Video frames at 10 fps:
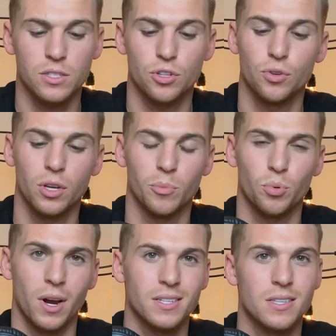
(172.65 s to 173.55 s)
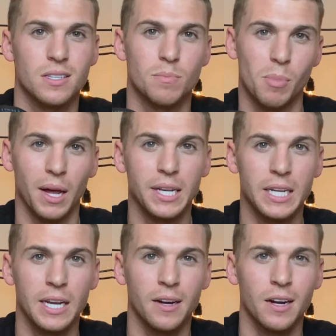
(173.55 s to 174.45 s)
So you can press this button
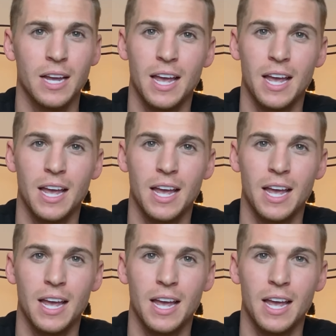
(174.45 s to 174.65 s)
here